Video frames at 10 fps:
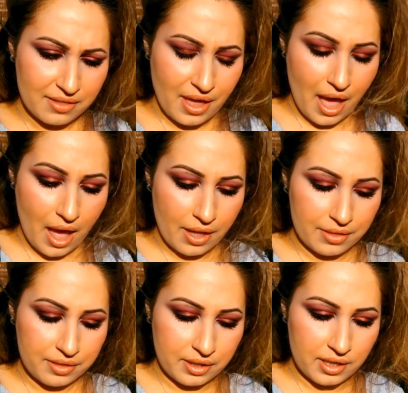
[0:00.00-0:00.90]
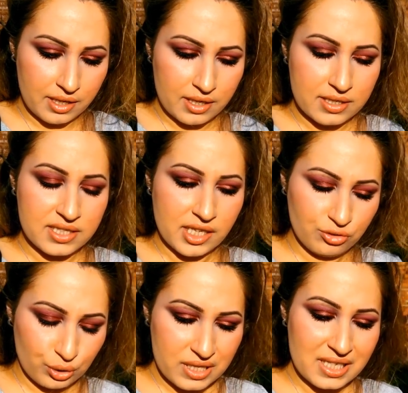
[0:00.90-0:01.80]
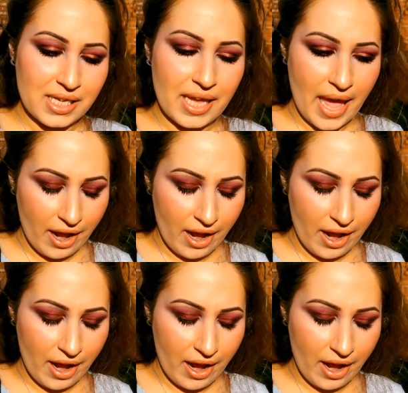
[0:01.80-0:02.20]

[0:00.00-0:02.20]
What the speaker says: that the citrusy,